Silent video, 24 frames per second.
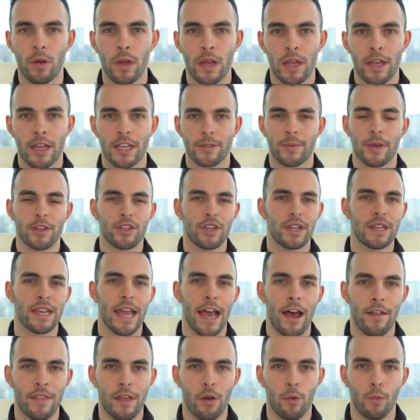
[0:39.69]
especially now
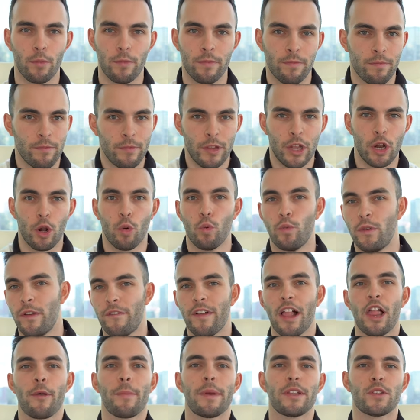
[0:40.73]
that you know
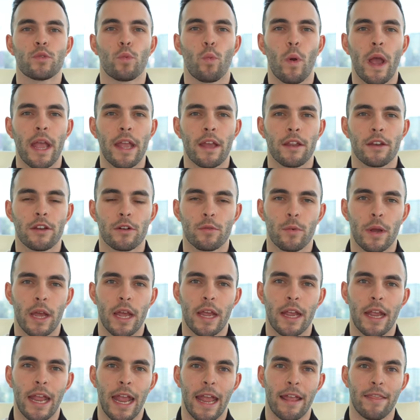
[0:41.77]
development's way underway
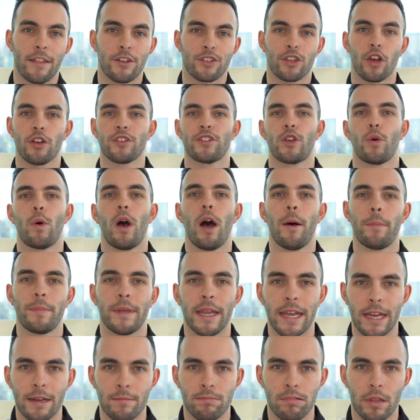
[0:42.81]
and there's also
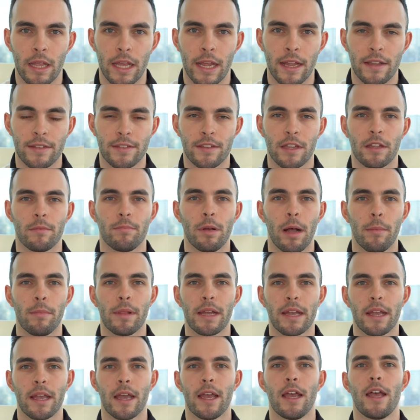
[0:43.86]
updated plans to the
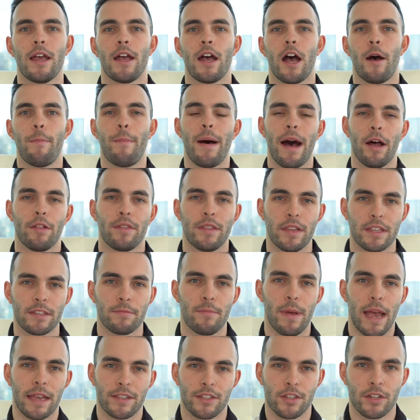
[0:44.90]
public about this
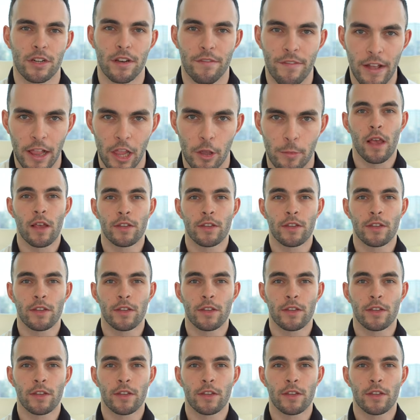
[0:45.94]
master development.